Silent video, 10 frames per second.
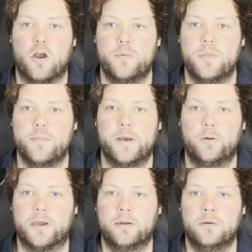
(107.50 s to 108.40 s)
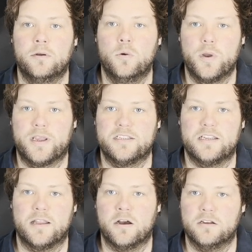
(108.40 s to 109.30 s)
open the builder, we can see
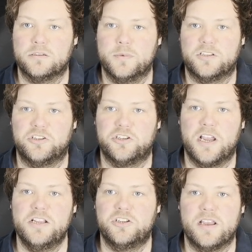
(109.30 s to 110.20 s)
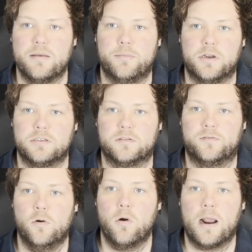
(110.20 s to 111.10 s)
that Artemis has changed the inputs to
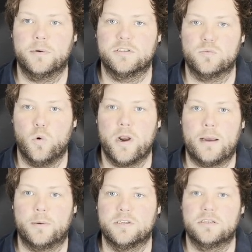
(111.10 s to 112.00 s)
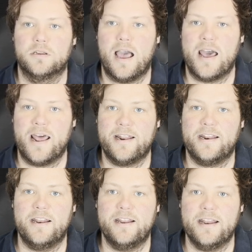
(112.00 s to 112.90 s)
4 hours and 1 hour and added
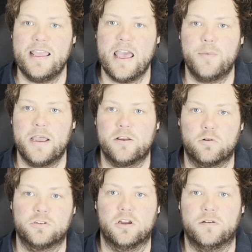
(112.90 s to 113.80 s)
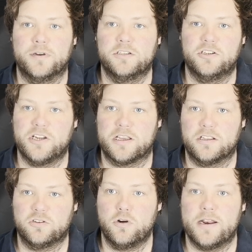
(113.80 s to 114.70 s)
in an EMA crossover to check the
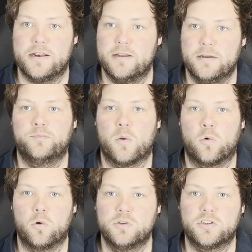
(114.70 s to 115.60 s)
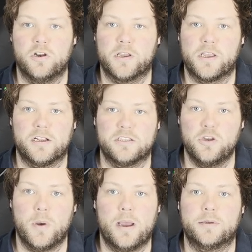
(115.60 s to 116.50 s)
trend. We're also looking at a
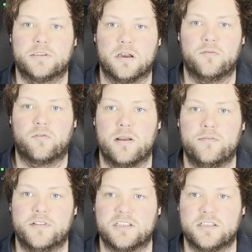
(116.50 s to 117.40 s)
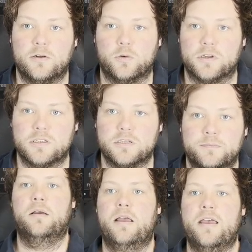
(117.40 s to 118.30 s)
2-hour time frame for the sell orders.
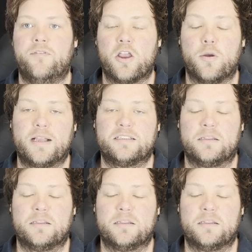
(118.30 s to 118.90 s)
If I go back to the